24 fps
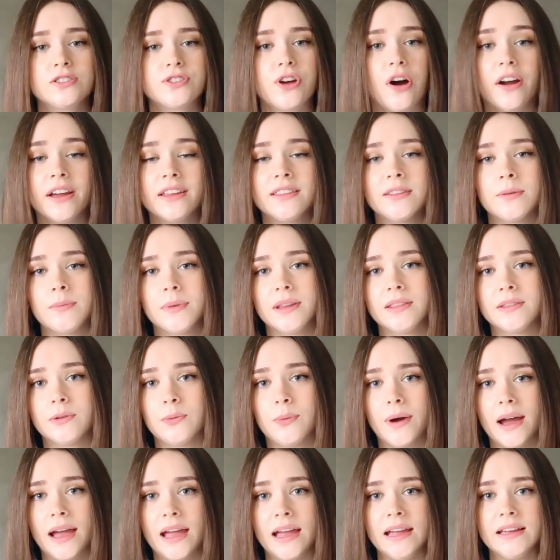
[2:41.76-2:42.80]
Tying them in the
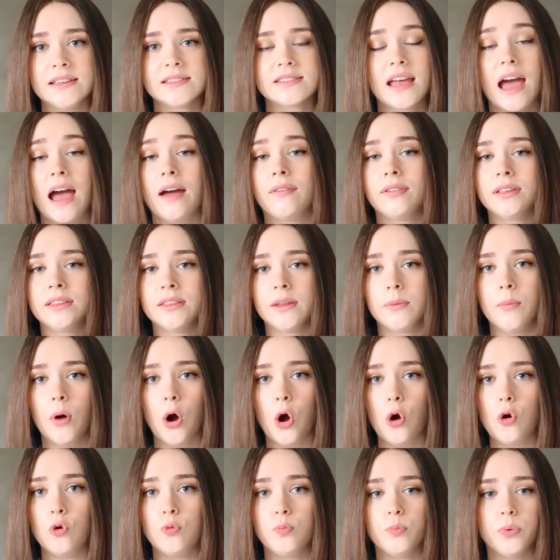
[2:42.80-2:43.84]
waist, having them
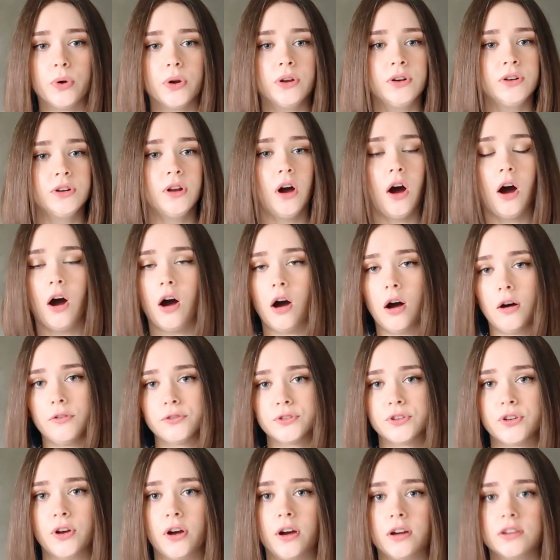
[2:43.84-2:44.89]
open,
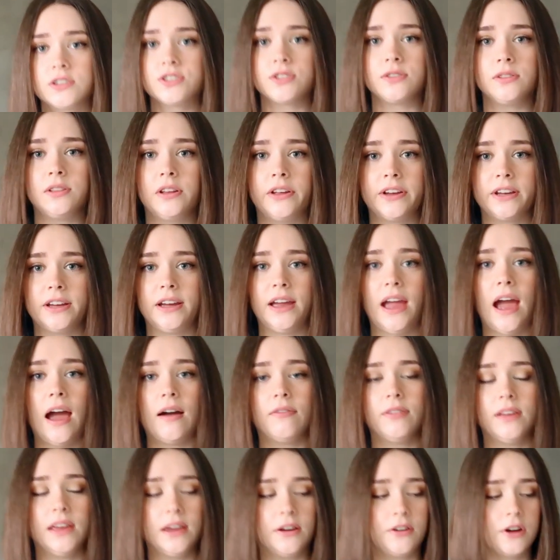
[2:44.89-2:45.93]
half tucked like I
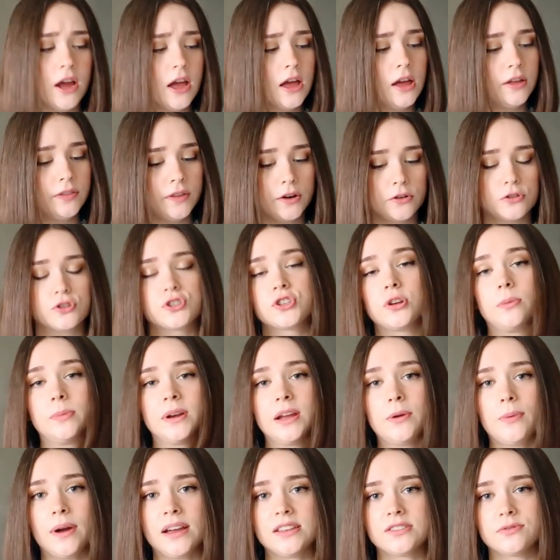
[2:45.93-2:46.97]
have here. There are so
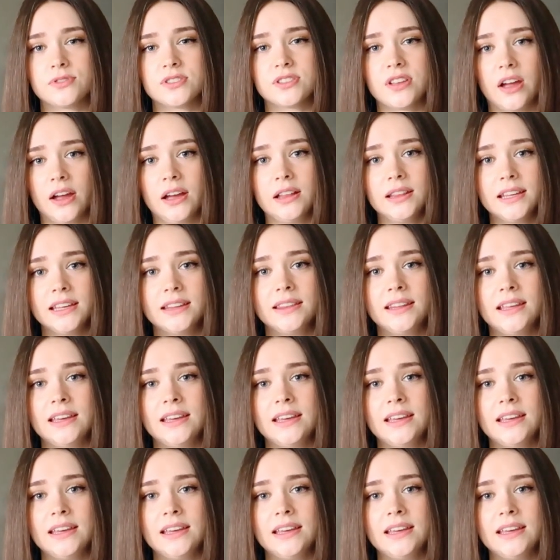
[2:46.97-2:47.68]
many ways of styling